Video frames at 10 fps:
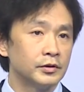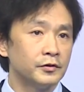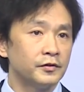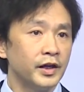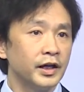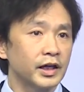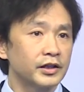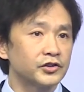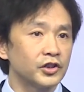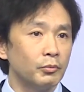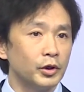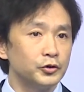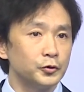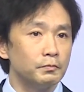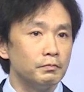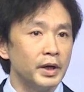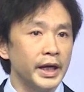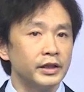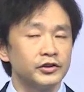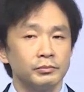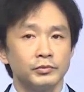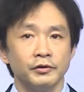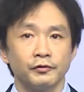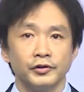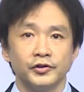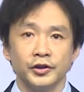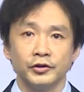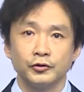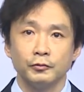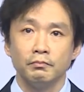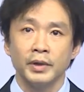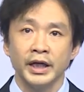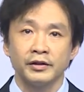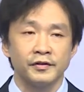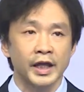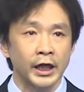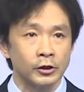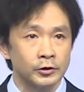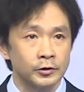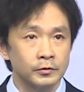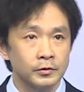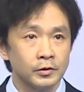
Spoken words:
Think like someone to make some differences, to make things.